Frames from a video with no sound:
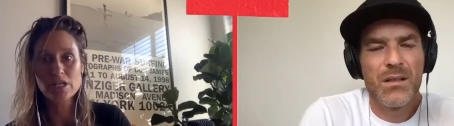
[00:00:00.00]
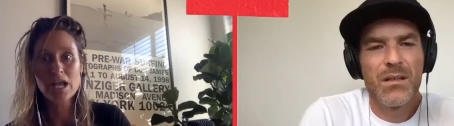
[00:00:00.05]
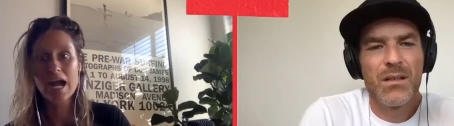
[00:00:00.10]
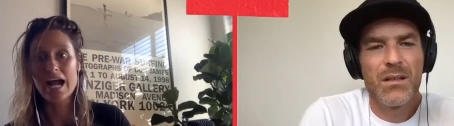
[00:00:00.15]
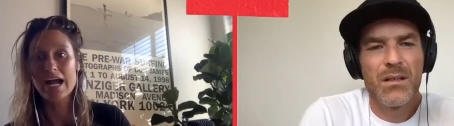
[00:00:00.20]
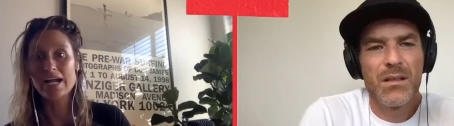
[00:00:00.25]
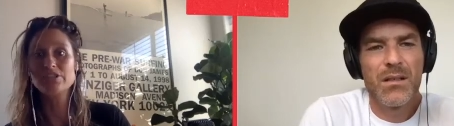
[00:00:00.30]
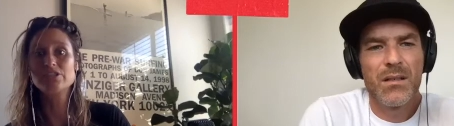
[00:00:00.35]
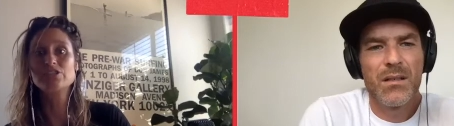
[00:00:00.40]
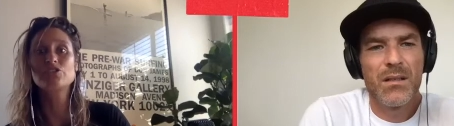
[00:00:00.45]

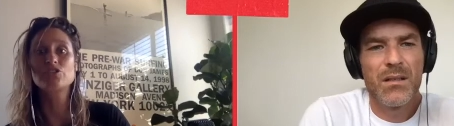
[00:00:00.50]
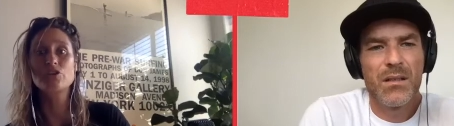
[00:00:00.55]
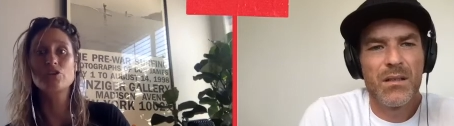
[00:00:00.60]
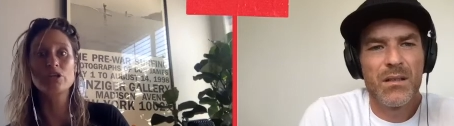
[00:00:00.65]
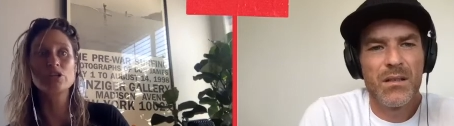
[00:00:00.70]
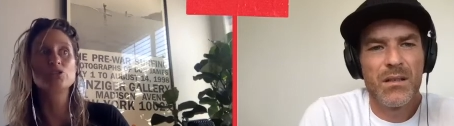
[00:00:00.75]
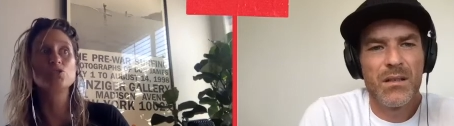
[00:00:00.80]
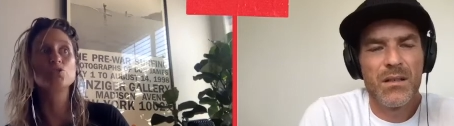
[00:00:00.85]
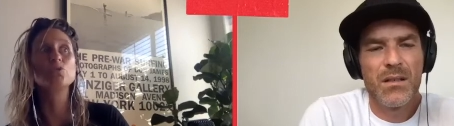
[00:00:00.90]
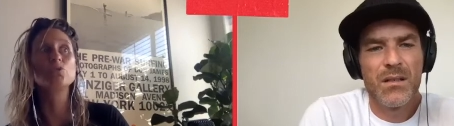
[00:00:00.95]
Speaker 1: I just
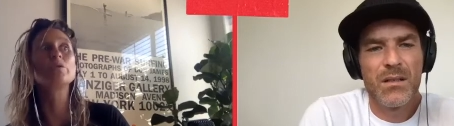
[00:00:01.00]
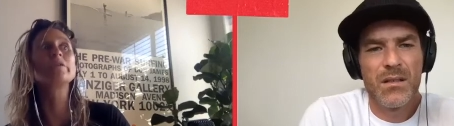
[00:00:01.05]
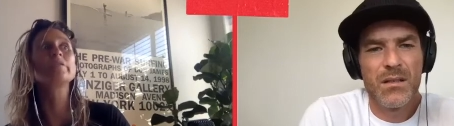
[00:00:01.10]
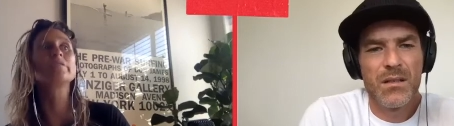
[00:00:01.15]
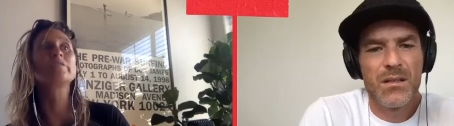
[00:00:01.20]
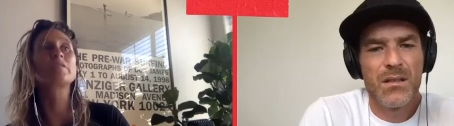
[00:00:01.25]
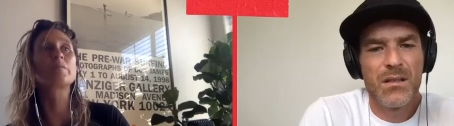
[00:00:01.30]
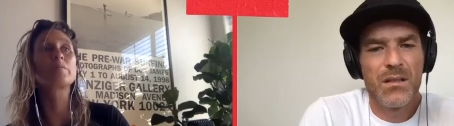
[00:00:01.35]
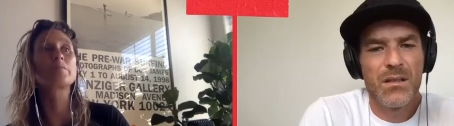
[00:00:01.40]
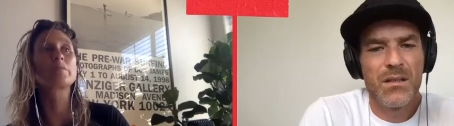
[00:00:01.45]
started doing
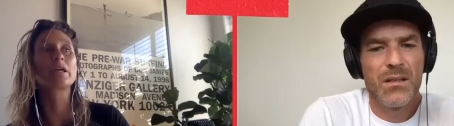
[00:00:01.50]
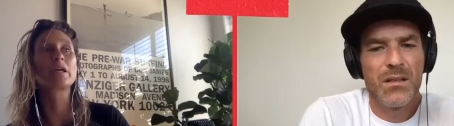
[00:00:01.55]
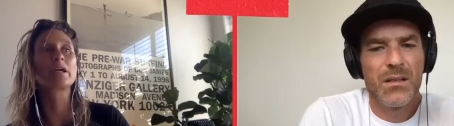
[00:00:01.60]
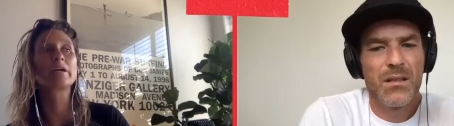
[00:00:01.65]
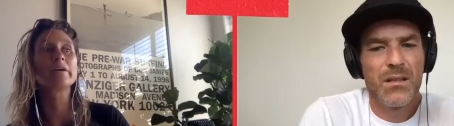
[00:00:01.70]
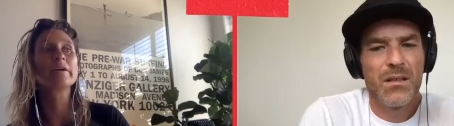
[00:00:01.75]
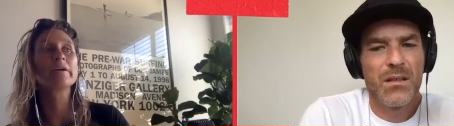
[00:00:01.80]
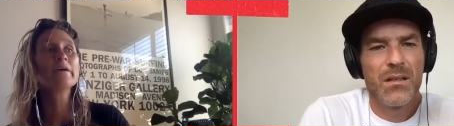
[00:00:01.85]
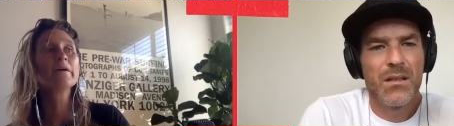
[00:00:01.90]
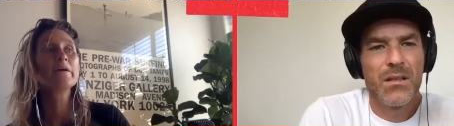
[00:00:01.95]
something,
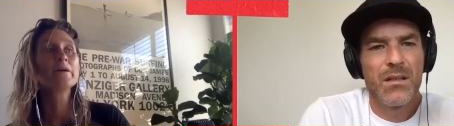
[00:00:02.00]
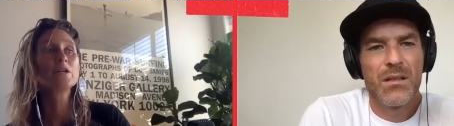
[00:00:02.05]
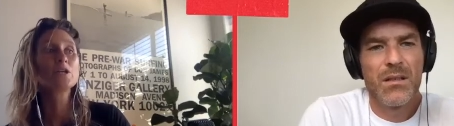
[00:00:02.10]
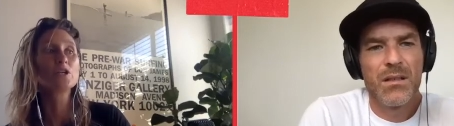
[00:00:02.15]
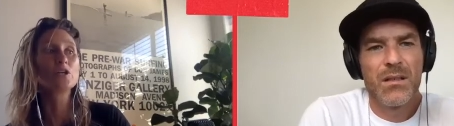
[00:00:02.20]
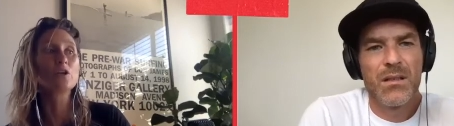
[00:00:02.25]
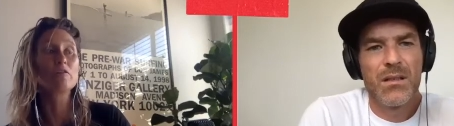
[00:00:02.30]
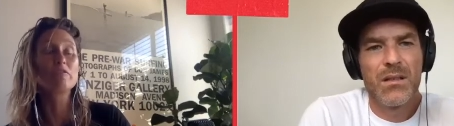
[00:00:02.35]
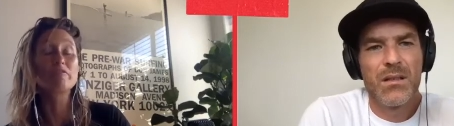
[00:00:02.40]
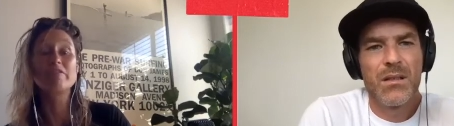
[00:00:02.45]

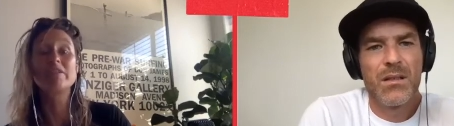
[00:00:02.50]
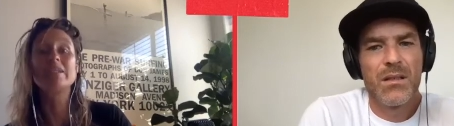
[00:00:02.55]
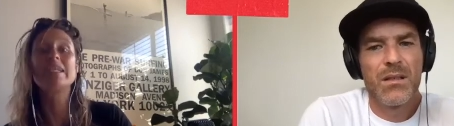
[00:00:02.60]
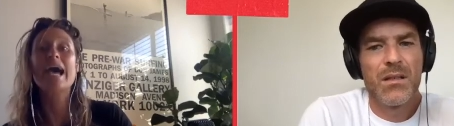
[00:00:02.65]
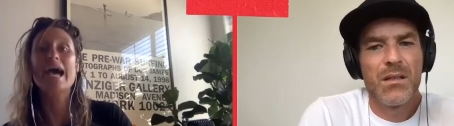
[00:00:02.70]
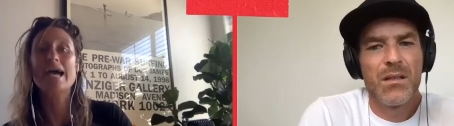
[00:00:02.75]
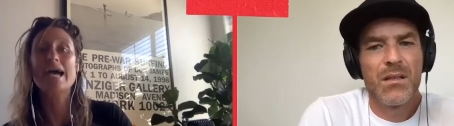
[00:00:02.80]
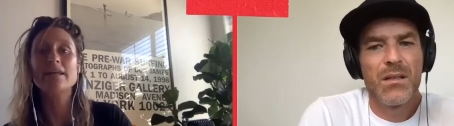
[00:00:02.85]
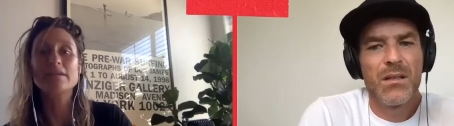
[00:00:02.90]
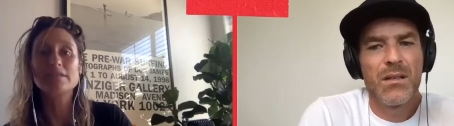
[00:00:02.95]

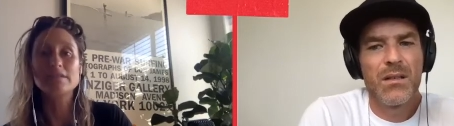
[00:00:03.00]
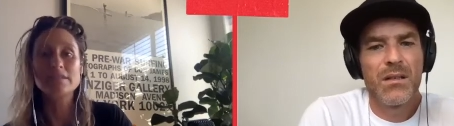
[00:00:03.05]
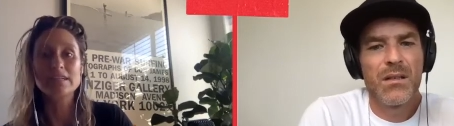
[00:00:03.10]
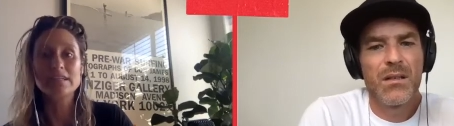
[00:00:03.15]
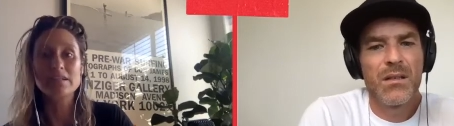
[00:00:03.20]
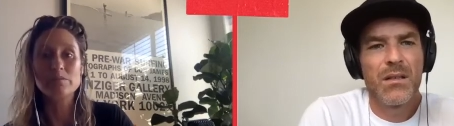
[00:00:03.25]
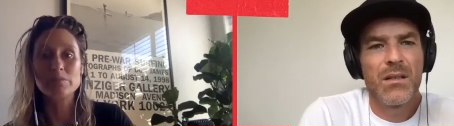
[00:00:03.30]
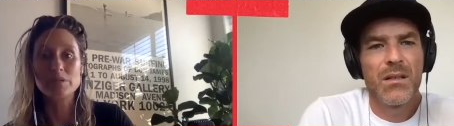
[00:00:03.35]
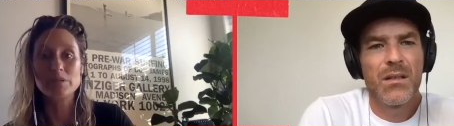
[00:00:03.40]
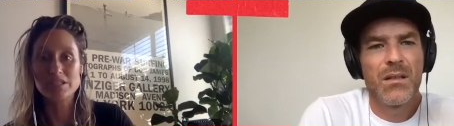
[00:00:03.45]

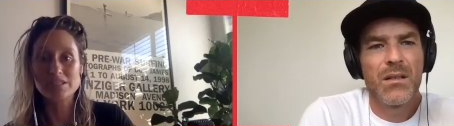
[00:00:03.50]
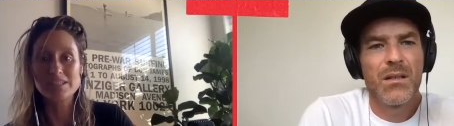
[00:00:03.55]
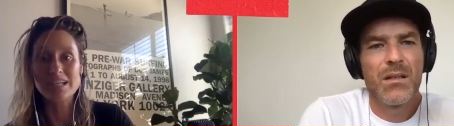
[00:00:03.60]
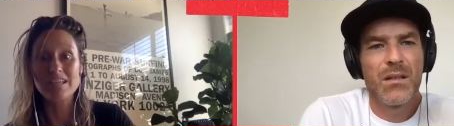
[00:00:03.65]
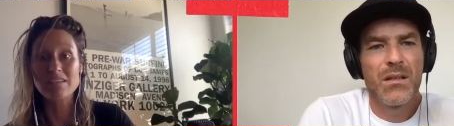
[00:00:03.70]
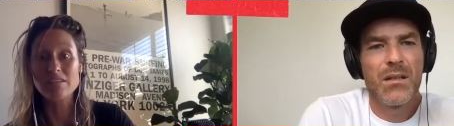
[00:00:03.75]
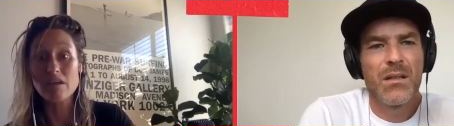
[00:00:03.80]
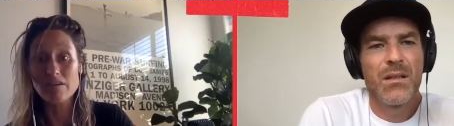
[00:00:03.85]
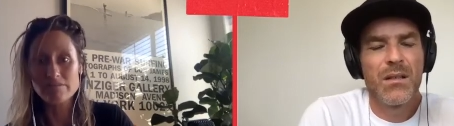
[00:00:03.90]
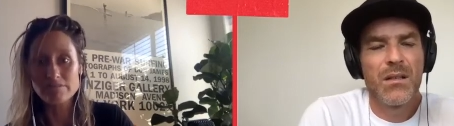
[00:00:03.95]
fanatically because I
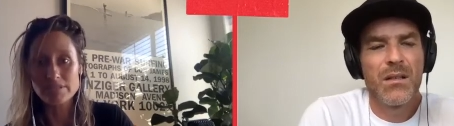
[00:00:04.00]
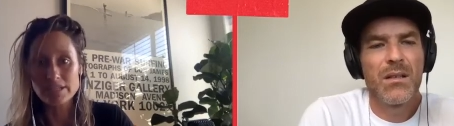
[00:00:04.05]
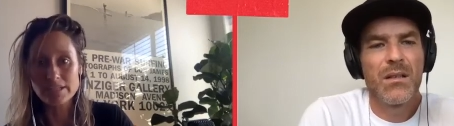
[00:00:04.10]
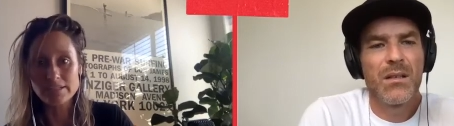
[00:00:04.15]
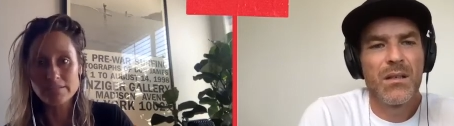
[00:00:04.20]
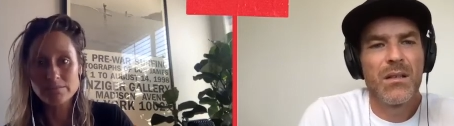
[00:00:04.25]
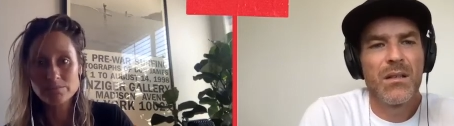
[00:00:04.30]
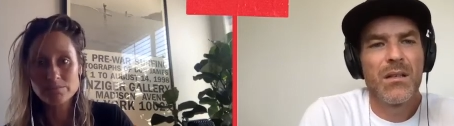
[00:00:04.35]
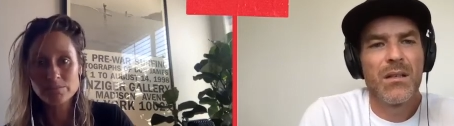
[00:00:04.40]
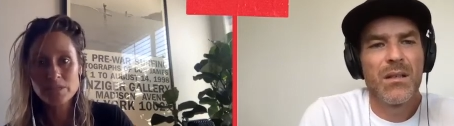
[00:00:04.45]
loved it.
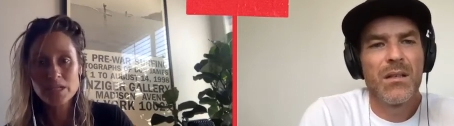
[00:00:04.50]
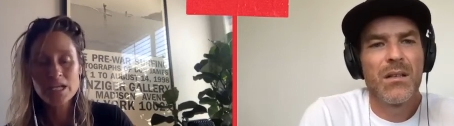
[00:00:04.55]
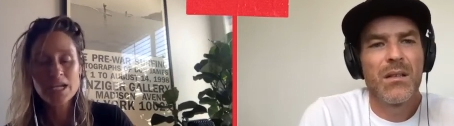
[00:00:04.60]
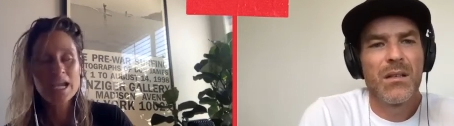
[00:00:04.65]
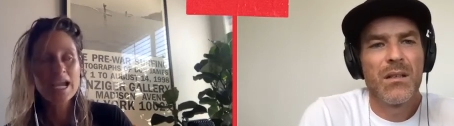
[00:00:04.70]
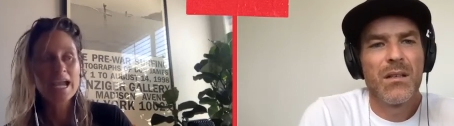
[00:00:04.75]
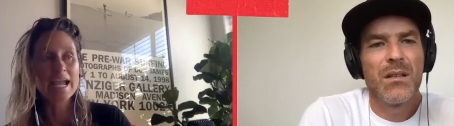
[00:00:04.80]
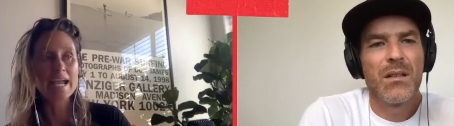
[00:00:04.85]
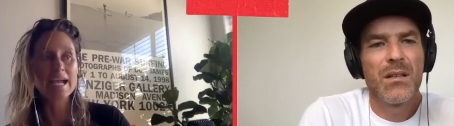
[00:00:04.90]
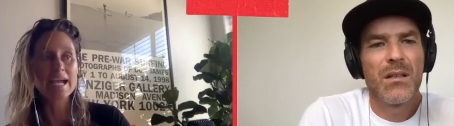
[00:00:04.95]

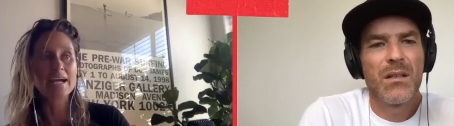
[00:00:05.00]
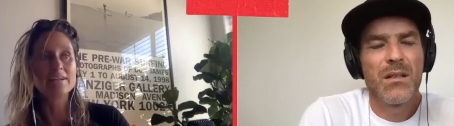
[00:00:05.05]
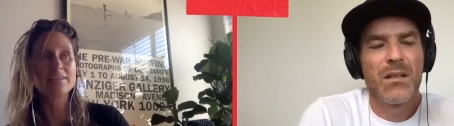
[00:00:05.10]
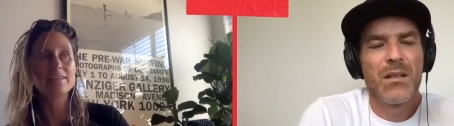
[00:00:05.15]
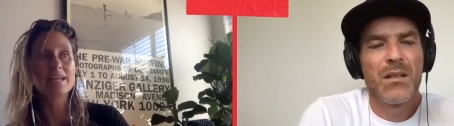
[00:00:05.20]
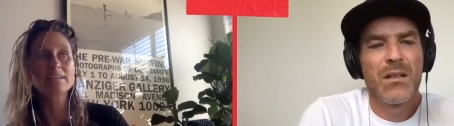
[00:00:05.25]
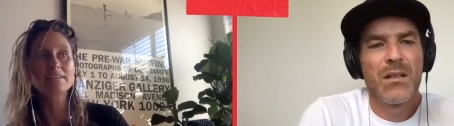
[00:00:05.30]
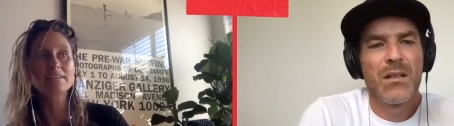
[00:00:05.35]
And that's